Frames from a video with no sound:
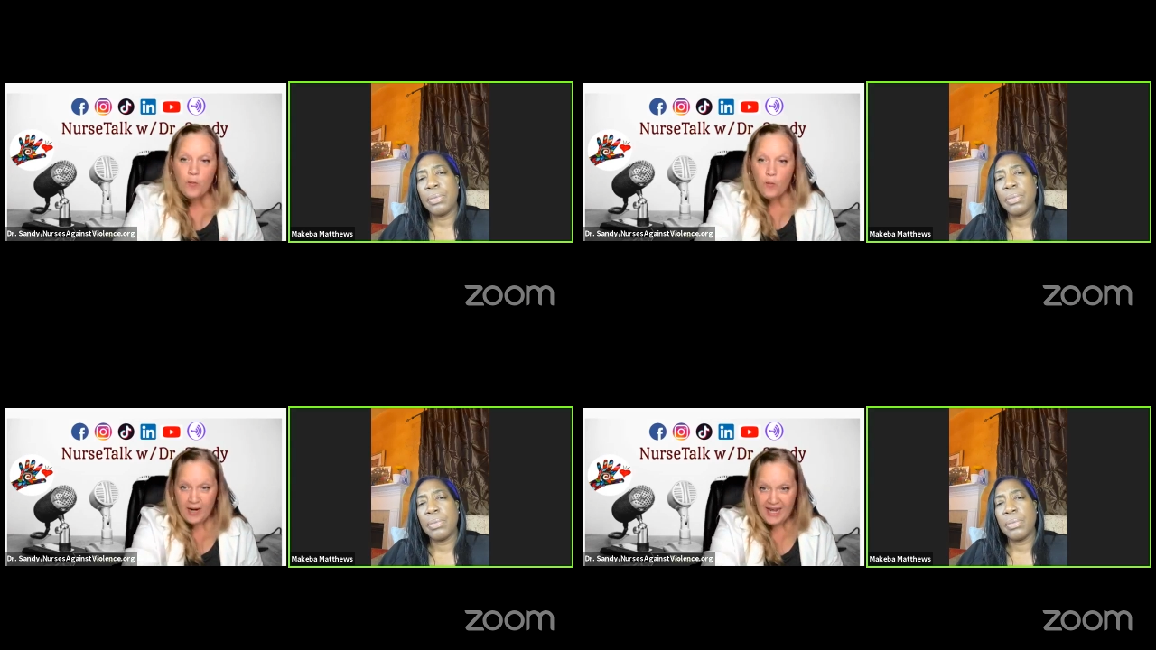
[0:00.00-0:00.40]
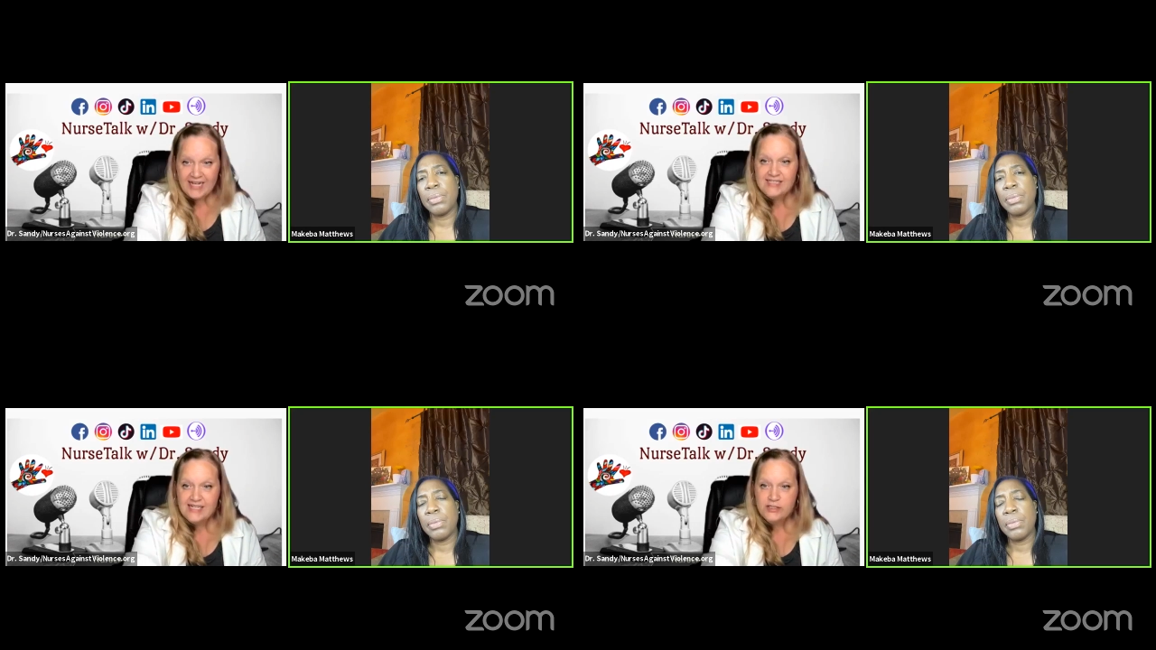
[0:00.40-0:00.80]
Speaker 1: What I
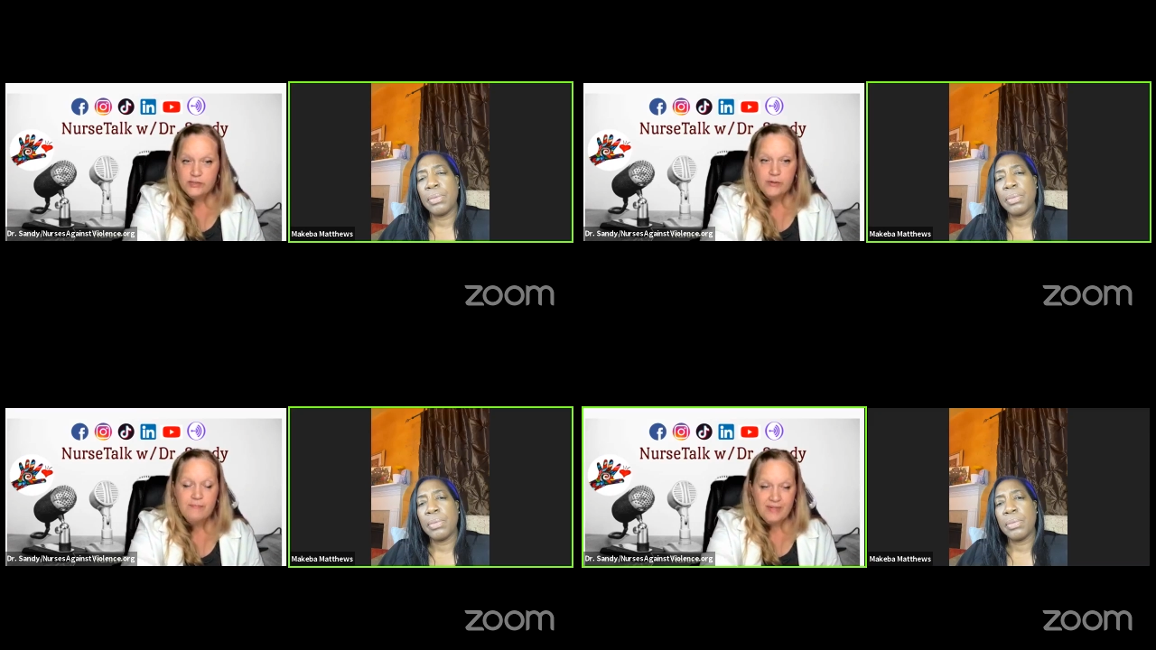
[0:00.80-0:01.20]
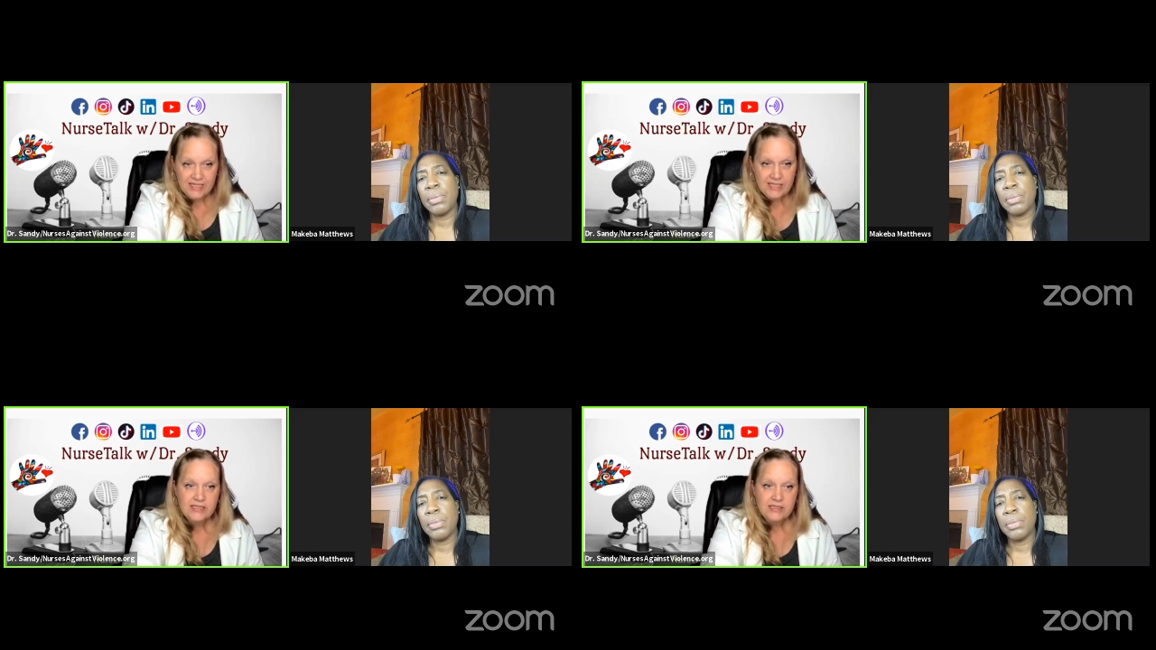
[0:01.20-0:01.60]
could say to do
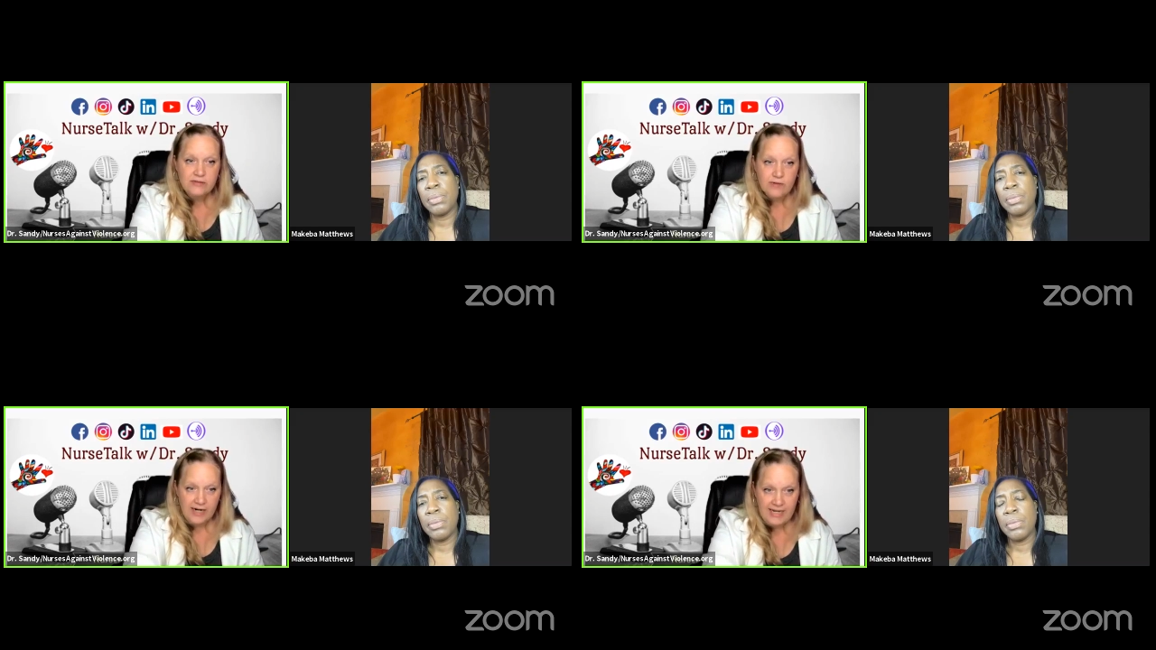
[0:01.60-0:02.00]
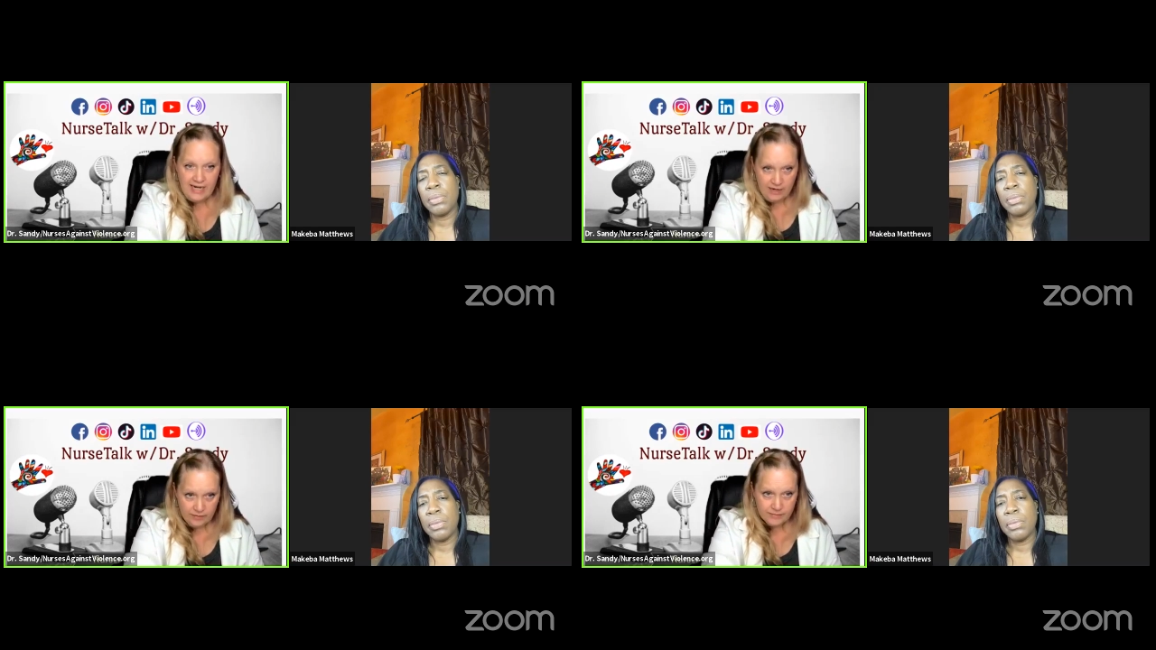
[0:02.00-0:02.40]
immediately right
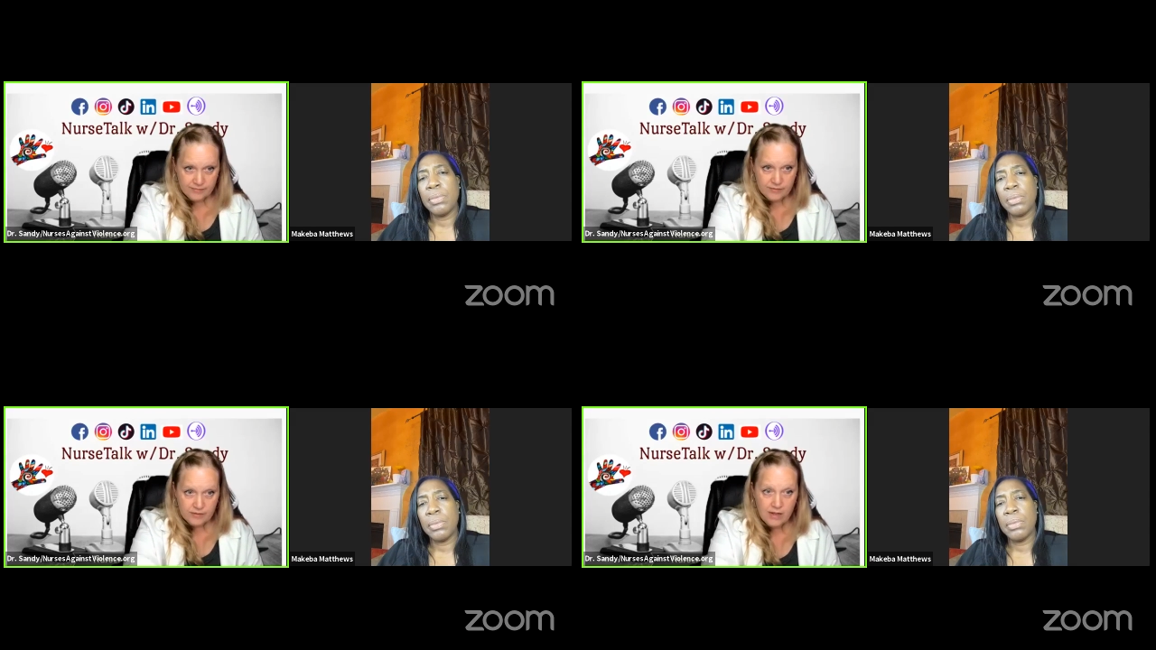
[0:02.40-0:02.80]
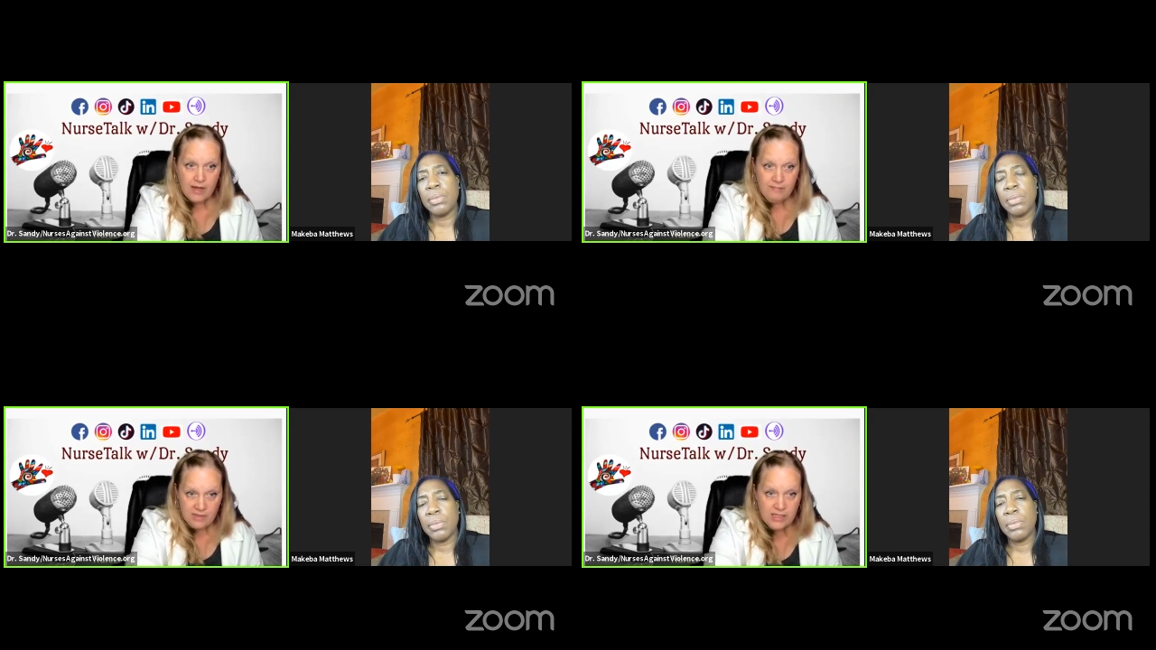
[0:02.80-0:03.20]
now,
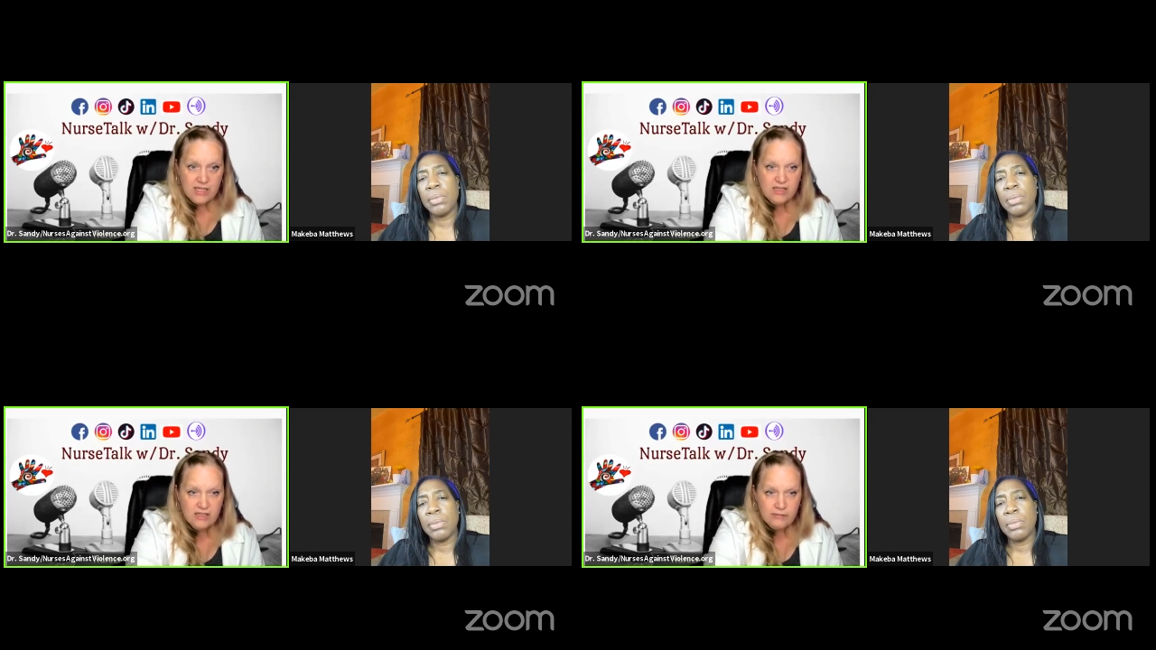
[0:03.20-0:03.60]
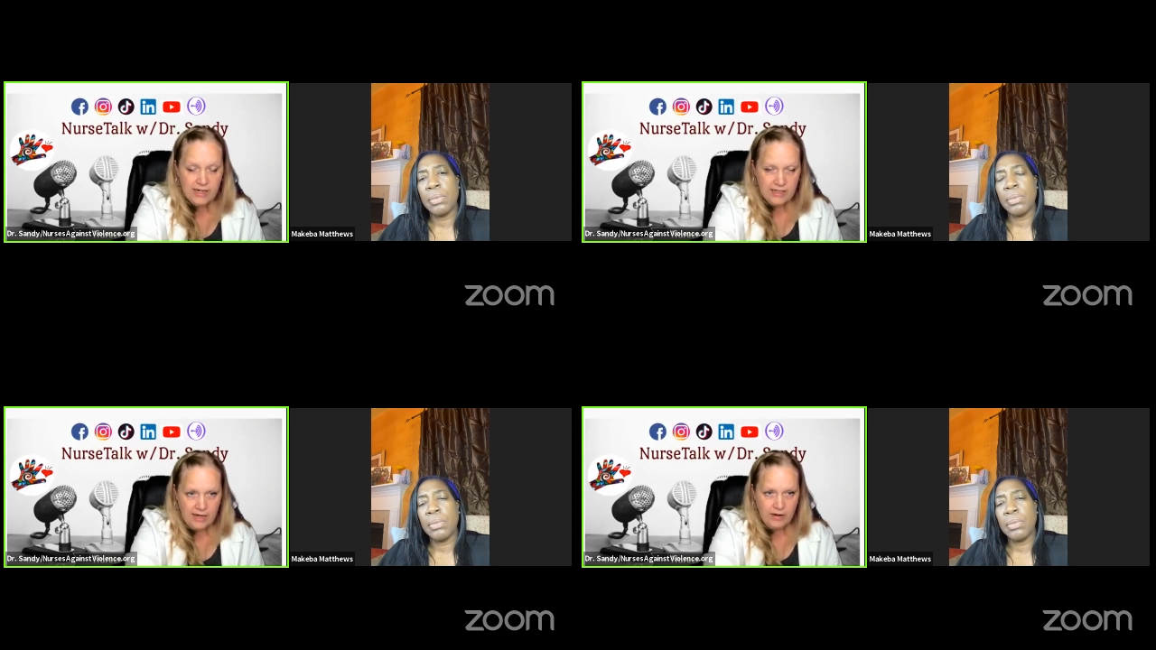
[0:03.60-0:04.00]
immediately
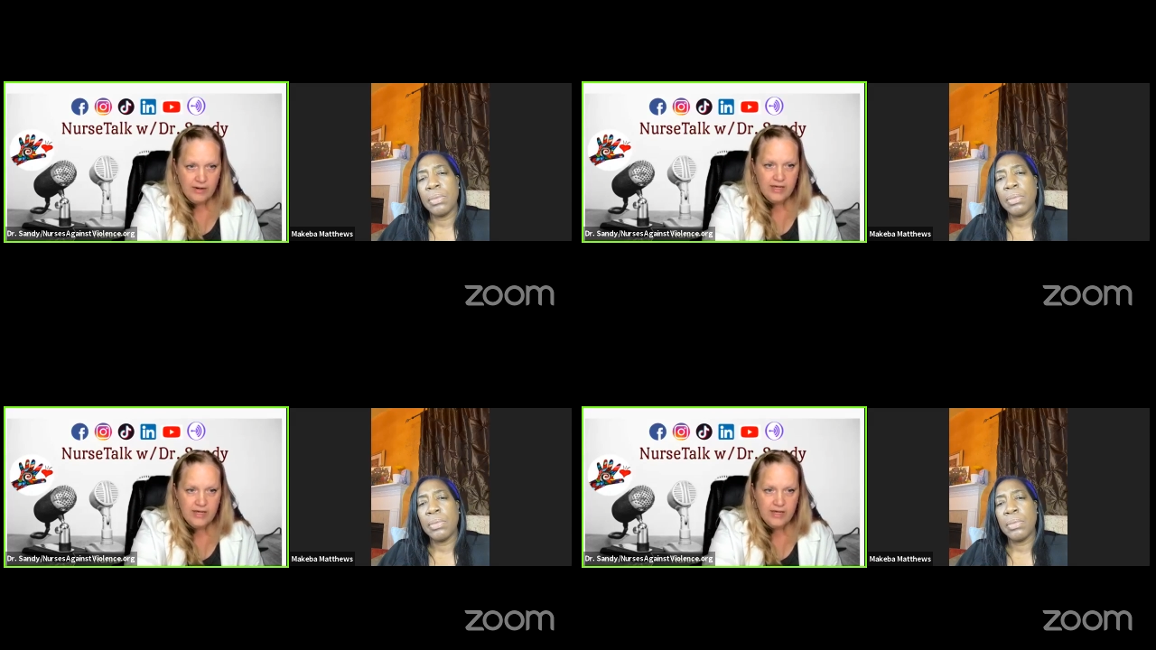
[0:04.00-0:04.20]
right now